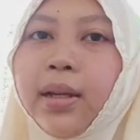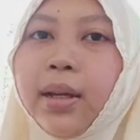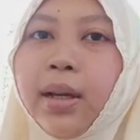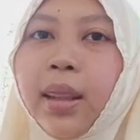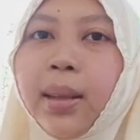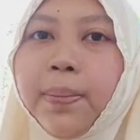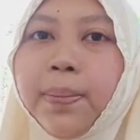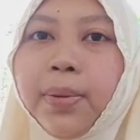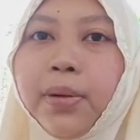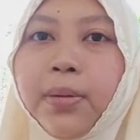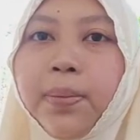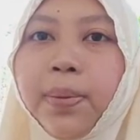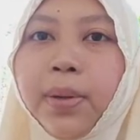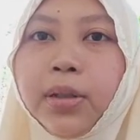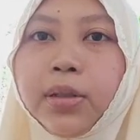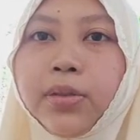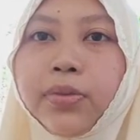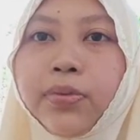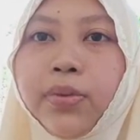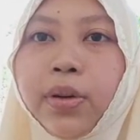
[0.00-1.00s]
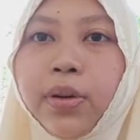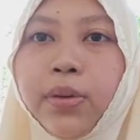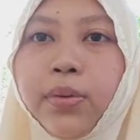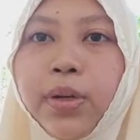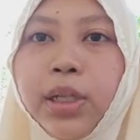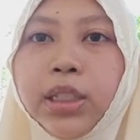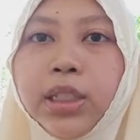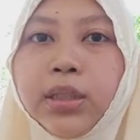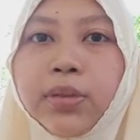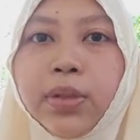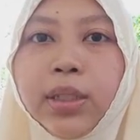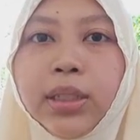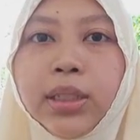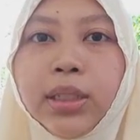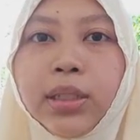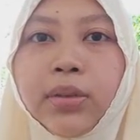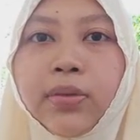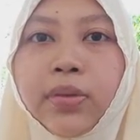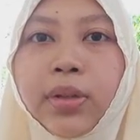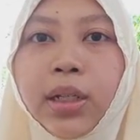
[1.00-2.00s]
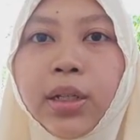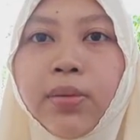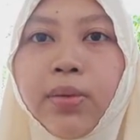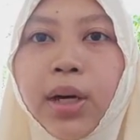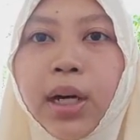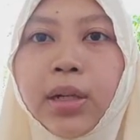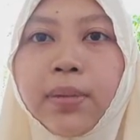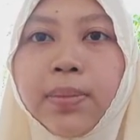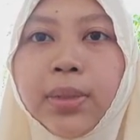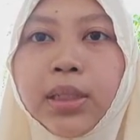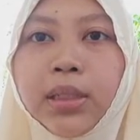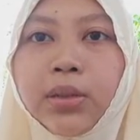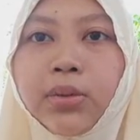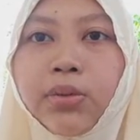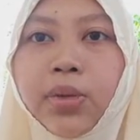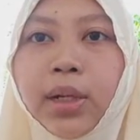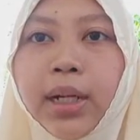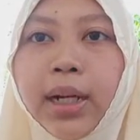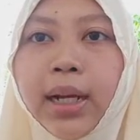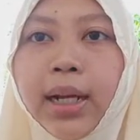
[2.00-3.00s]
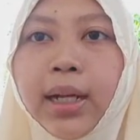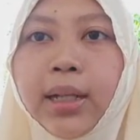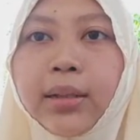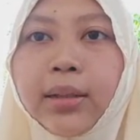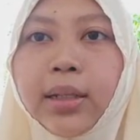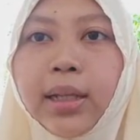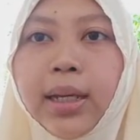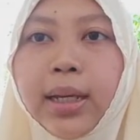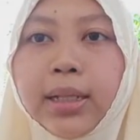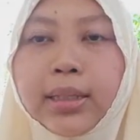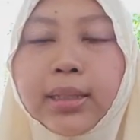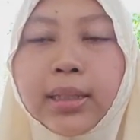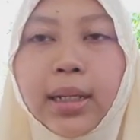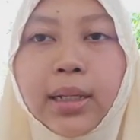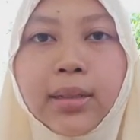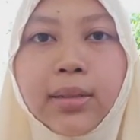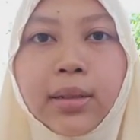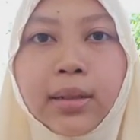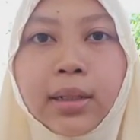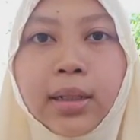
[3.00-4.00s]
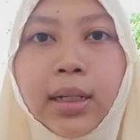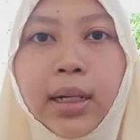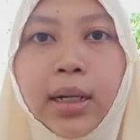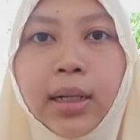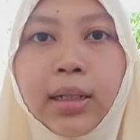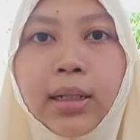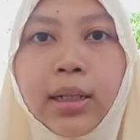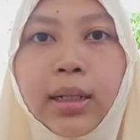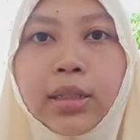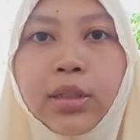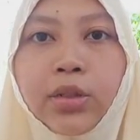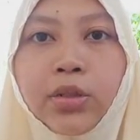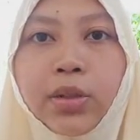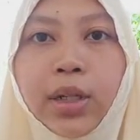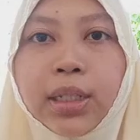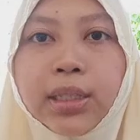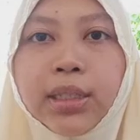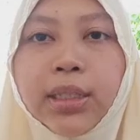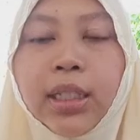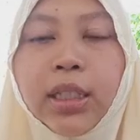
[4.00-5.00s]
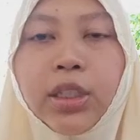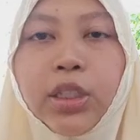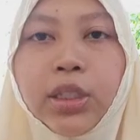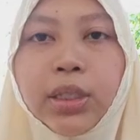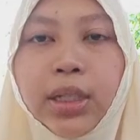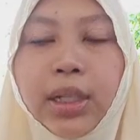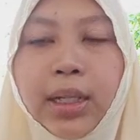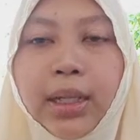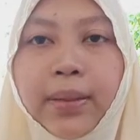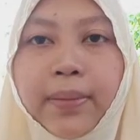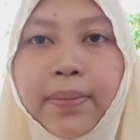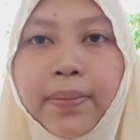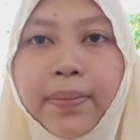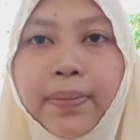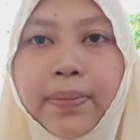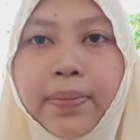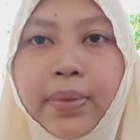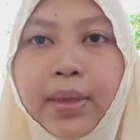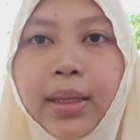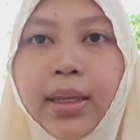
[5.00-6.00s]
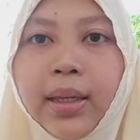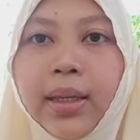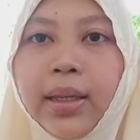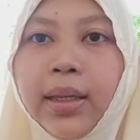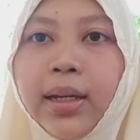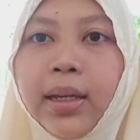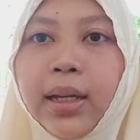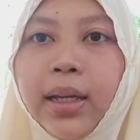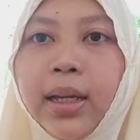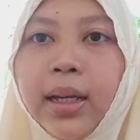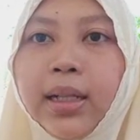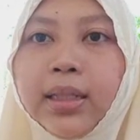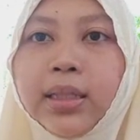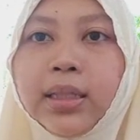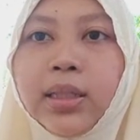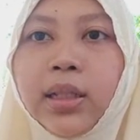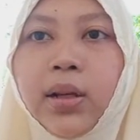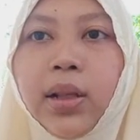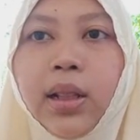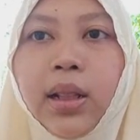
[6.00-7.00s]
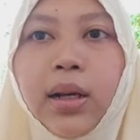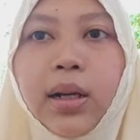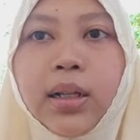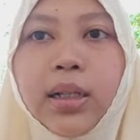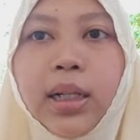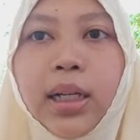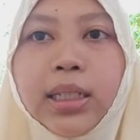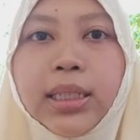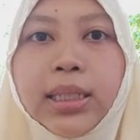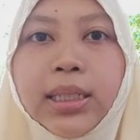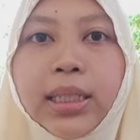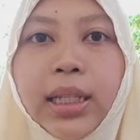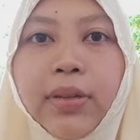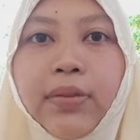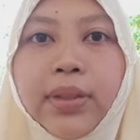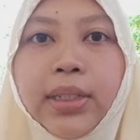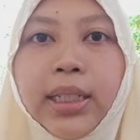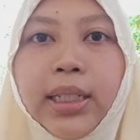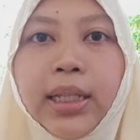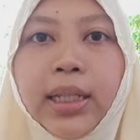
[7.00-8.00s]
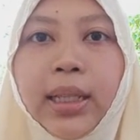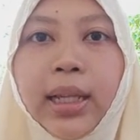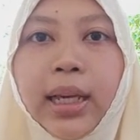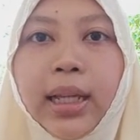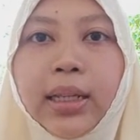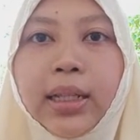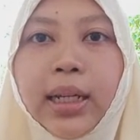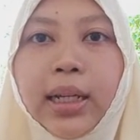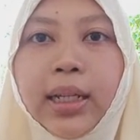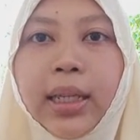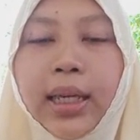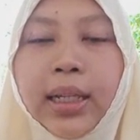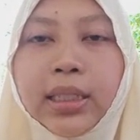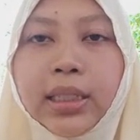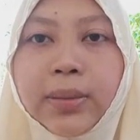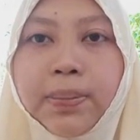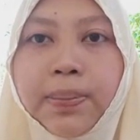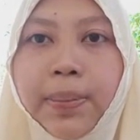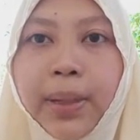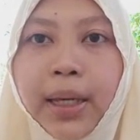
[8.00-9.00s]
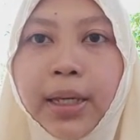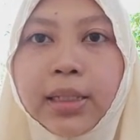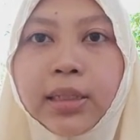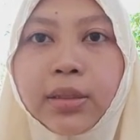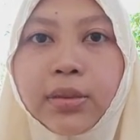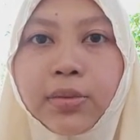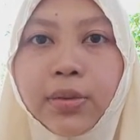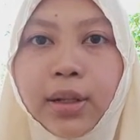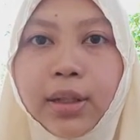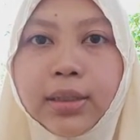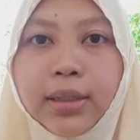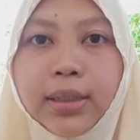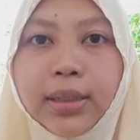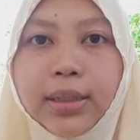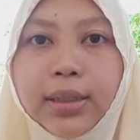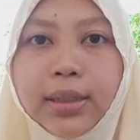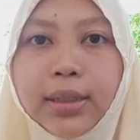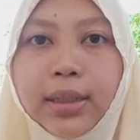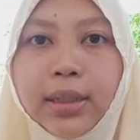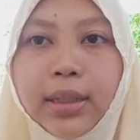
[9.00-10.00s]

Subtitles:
The purpose for which reserve requirements were held has undergone a drastic change. It is no longer a safety net against banks' runs.